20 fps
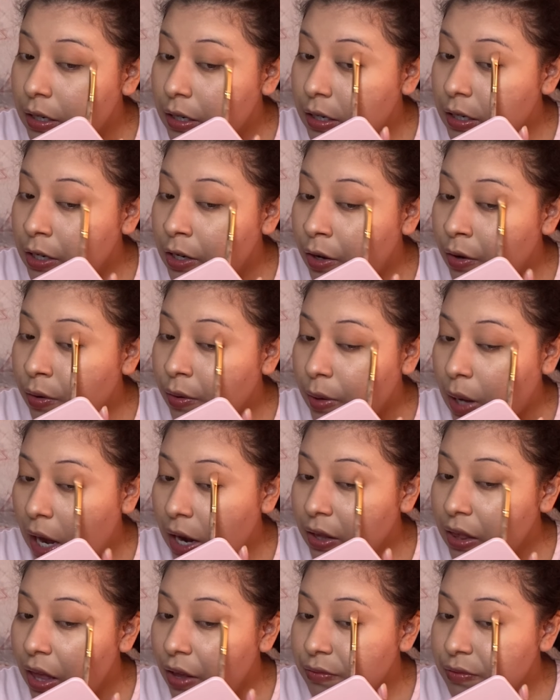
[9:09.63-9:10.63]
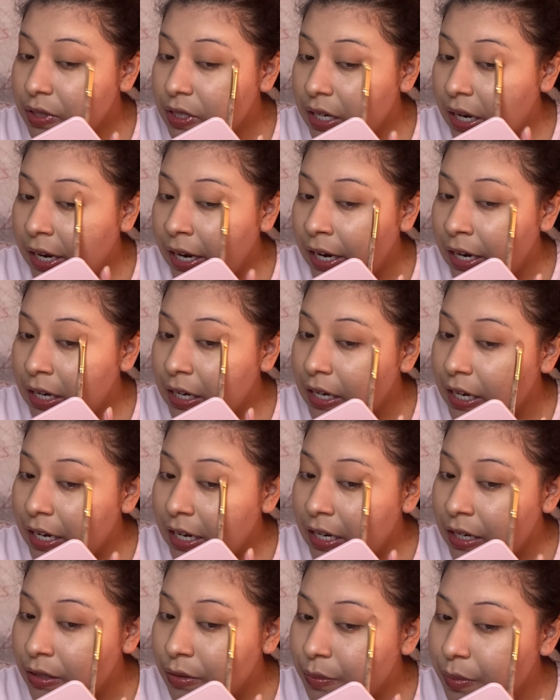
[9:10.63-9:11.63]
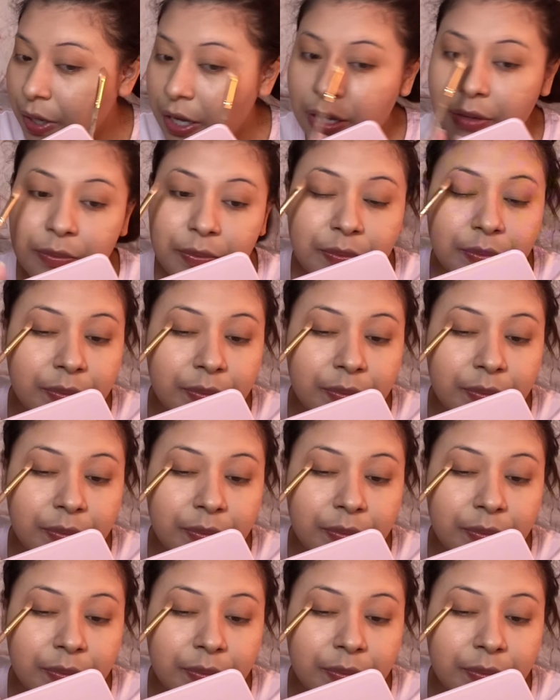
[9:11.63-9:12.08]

I love staying in, but